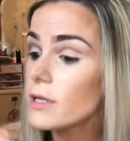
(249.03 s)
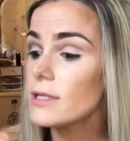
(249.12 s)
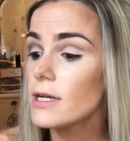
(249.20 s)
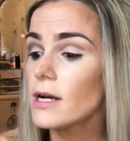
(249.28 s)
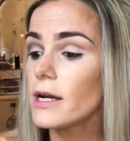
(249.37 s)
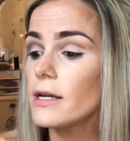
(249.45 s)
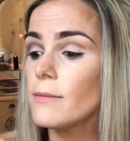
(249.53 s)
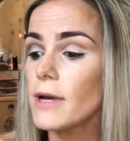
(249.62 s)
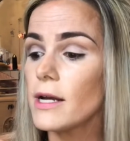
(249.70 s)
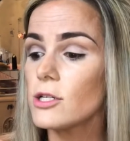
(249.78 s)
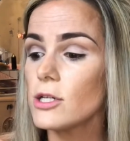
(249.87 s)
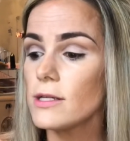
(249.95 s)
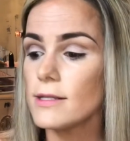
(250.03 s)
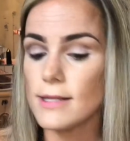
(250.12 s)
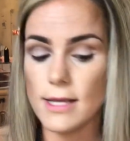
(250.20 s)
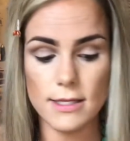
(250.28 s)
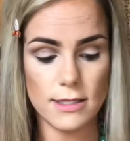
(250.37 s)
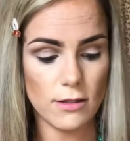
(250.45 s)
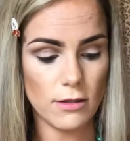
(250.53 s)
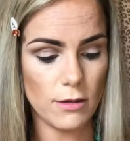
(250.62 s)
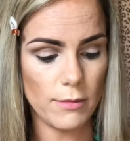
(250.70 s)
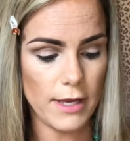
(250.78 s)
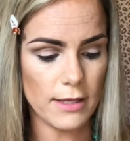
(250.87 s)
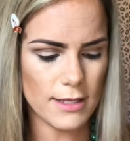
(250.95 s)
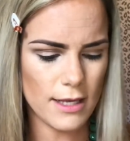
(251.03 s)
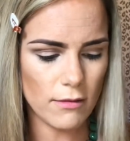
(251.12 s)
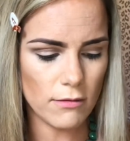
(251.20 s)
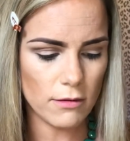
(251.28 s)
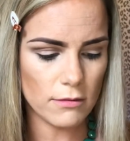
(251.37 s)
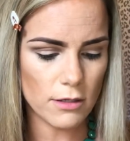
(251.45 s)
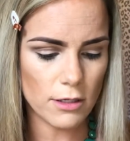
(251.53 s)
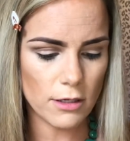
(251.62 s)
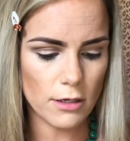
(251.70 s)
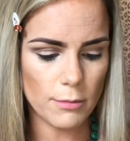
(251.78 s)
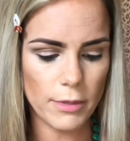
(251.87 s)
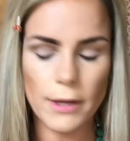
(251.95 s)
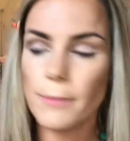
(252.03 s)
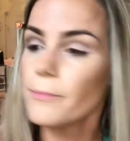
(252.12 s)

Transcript: it kind of matches this a little bit. It's like a little darker, but